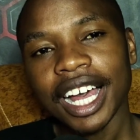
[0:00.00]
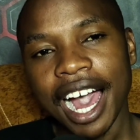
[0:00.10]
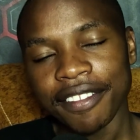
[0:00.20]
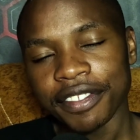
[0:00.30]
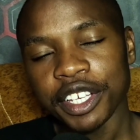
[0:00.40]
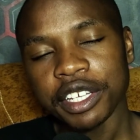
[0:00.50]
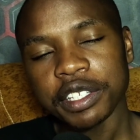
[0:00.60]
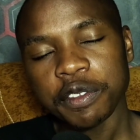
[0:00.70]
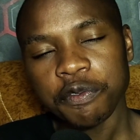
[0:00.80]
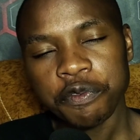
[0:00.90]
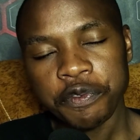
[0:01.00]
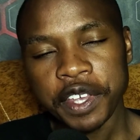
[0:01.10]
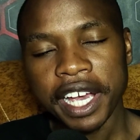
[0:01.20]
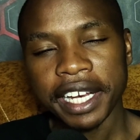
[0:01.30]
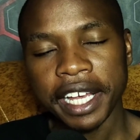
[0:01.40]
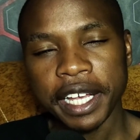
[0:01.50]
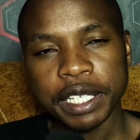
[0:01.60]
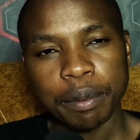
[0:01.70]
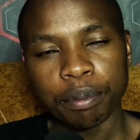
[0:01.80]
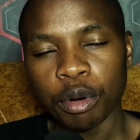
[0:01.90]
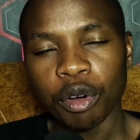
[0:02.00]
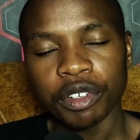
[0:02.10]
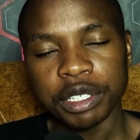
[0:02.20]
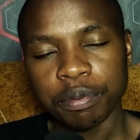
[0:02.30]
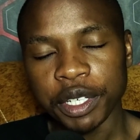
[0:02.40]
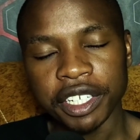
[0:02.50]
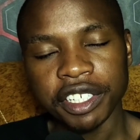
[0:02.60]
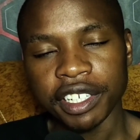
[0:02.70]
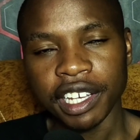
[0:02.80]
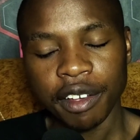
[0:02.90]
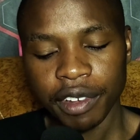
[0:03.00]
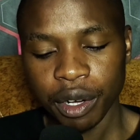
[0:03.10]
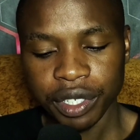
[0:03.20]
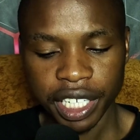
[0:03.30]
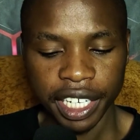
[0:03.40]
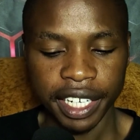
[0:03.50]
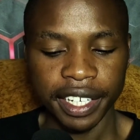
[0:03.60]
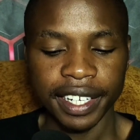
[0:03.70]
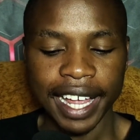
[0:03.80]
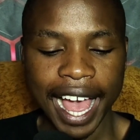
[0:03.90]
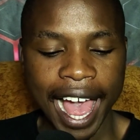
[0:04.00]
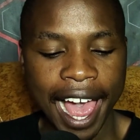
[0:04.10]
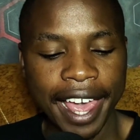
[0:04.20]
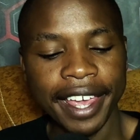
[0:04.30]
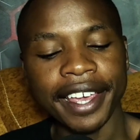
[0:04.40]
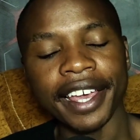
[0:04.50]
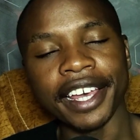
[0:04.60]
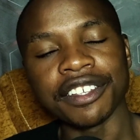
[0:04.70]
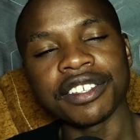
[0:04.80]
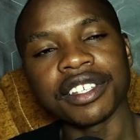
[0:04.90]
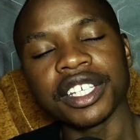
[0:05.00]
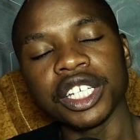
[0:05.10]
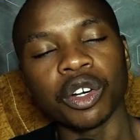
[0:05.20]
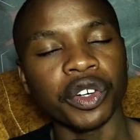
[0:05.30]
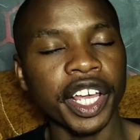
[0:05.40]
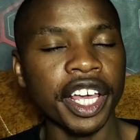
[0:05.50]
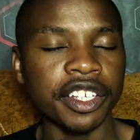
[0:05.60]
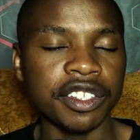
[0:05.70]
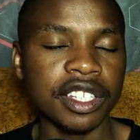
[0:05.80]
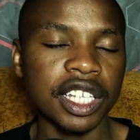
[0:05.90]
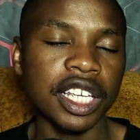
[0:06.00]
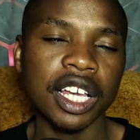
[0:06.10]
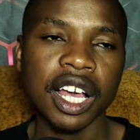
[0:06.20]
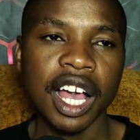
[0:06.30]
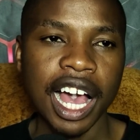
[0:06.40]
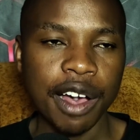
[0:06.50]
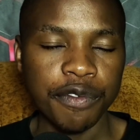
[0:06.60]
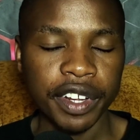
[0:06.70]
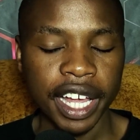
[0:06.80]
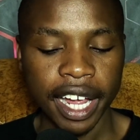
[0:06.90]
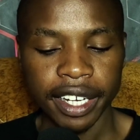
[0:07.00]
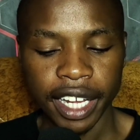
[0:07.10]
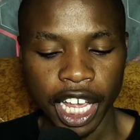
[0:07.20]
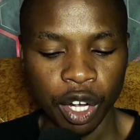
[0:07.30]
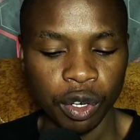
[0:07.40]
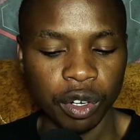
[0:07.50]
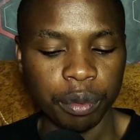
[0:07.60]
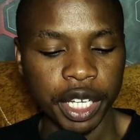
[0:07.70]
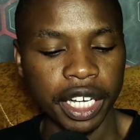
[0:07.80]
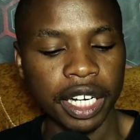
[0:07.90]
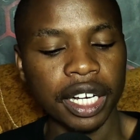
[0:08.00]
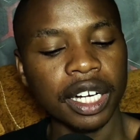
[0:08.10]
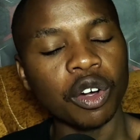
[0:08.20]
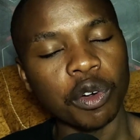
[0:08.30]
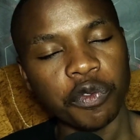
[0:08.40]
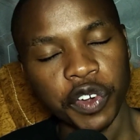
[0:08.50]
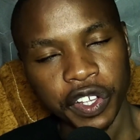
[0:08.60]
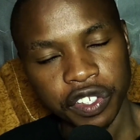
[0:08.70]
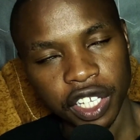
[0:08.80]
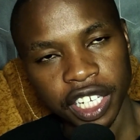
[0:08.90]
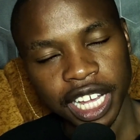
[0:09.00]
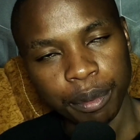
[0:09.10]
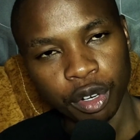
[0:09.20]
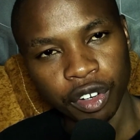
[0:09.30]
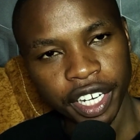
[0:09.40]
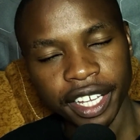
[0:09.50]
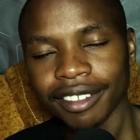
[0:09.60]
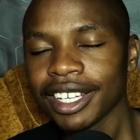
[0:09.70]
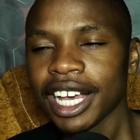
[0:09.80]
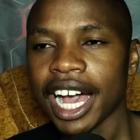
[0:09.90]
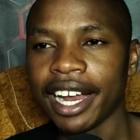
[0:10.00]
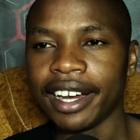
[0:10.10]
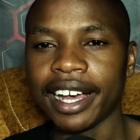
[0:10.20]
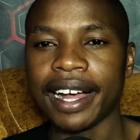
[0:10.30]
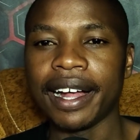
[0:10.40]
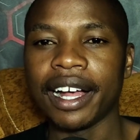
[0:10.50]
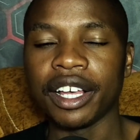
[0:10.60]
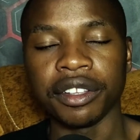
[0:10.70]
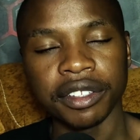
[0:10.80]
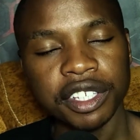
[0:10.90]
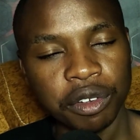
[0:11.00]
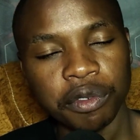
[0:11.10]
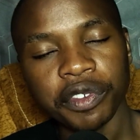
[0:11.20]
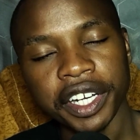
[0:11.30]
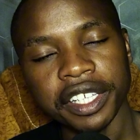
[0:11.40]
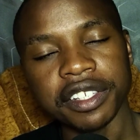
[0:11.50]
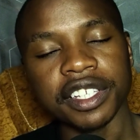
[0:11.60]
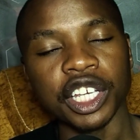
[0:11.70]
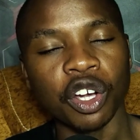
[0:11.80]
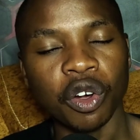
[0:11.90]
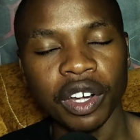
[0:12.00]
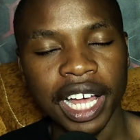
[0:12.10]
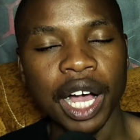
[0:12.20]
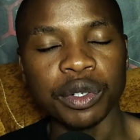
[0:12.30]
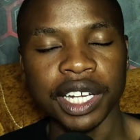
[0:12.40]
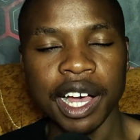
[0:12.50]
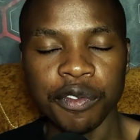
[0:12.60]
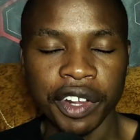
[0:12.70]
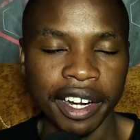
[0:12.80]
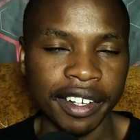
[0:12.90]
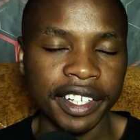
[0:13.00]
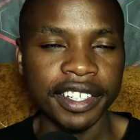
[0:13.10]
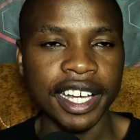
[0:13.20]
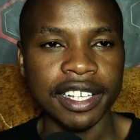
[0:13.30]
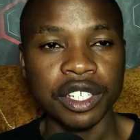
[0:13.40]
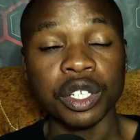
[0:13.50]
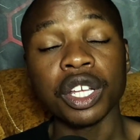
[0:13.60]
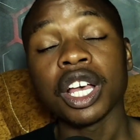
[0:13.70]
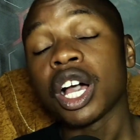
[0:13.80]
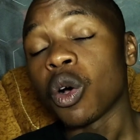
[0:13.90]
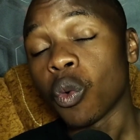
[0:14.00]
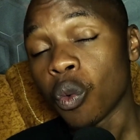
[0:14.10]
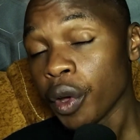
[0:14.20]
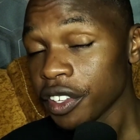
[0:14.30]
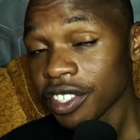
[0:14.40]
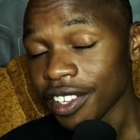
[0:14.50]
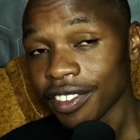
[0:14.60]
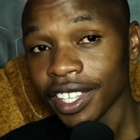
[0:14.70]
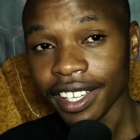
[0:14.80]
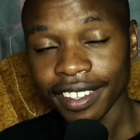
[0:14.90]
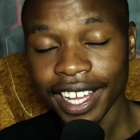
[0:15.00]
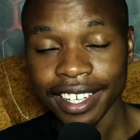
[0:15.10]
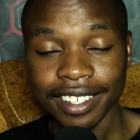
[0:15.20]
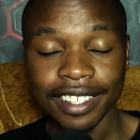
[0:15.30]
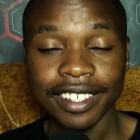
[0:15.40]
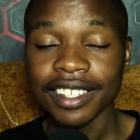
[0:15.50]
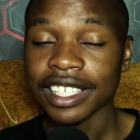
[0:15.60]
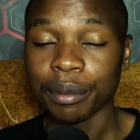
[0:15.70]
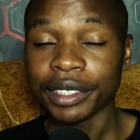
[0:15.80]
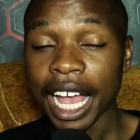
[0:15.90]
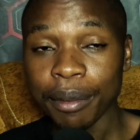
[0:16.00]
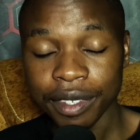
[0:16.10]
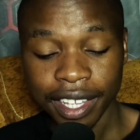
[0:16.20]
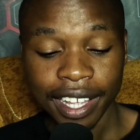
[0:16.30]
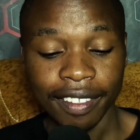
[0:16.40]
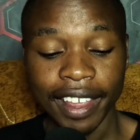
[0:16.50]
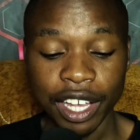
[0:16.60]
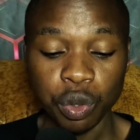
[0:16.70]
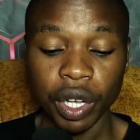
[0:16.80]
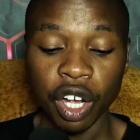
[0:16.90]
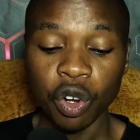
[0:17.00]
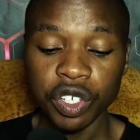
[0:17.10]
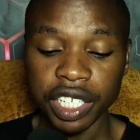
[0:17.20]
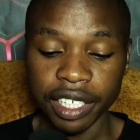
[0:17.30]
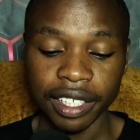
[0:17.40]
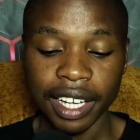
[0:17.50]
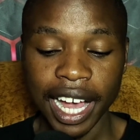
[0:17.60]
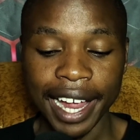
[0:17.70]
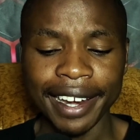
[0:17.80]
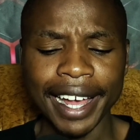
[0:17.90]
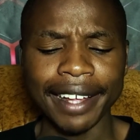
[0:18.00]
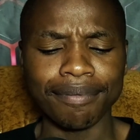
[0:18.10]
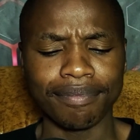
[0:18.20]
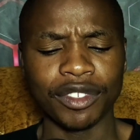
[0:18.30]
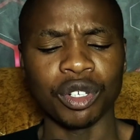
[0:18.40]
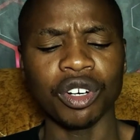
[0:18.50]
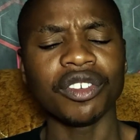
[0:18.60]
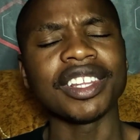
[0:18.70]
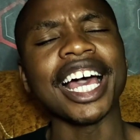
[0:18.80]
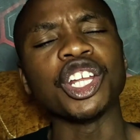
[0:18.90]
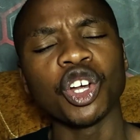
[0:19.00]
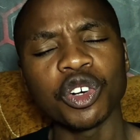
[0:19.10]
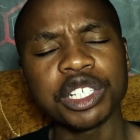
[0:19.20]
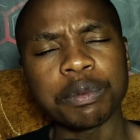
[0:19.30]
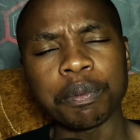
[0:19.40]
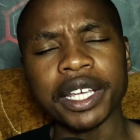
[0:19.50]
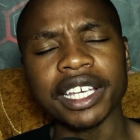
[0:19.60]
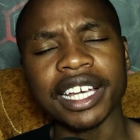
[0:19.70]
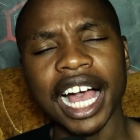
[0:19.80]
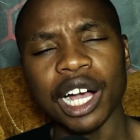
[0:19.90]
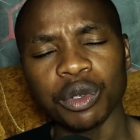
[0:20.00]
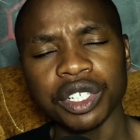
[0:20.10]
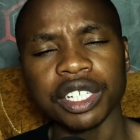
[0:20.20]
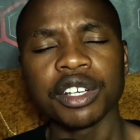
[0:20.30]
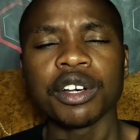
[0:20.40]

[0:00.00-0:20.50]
and this fearless, bold speech he gave out in ISC or AEC, African Economic Conference in Gaborone. And in this conference, he called out African leaders, which he think that sometimes they are sugarcoating and they are not speaking out